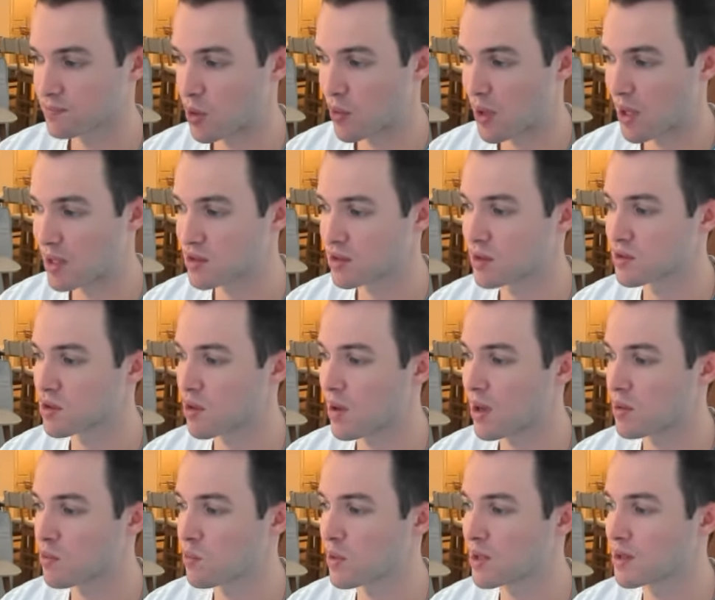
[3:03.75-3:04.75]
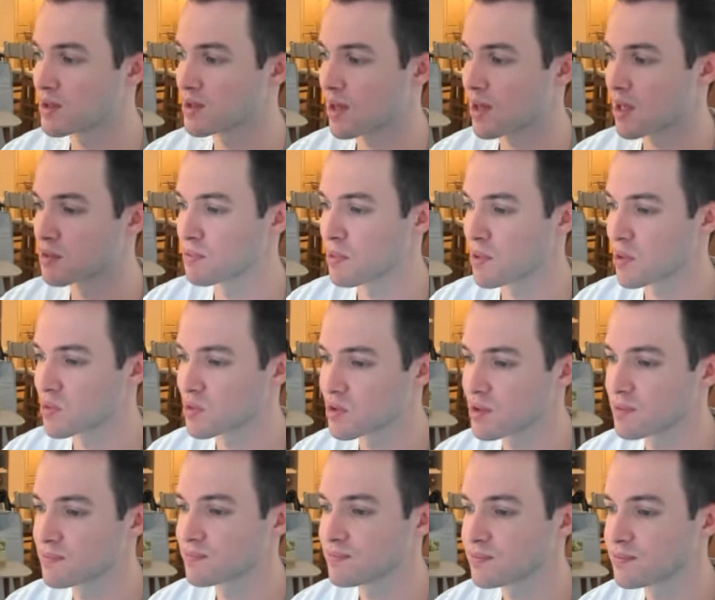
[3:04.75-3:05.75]
Okay, so let's go ahead and read this guy's
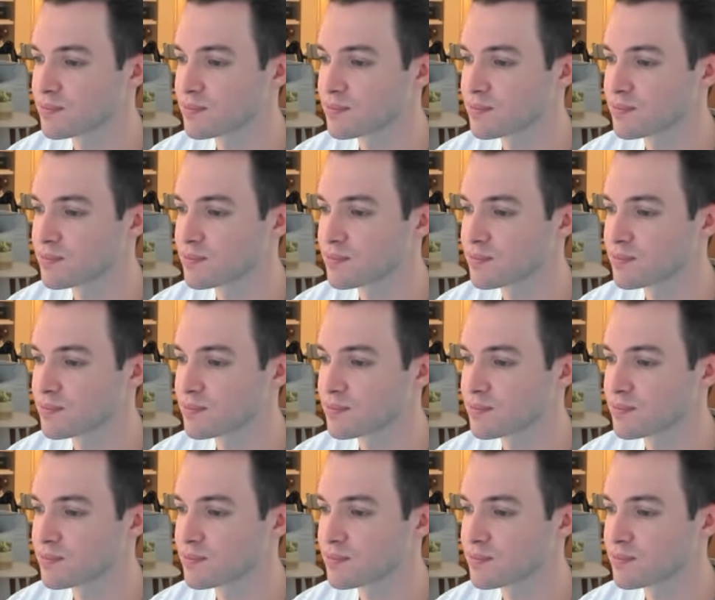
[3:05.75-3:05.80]
post.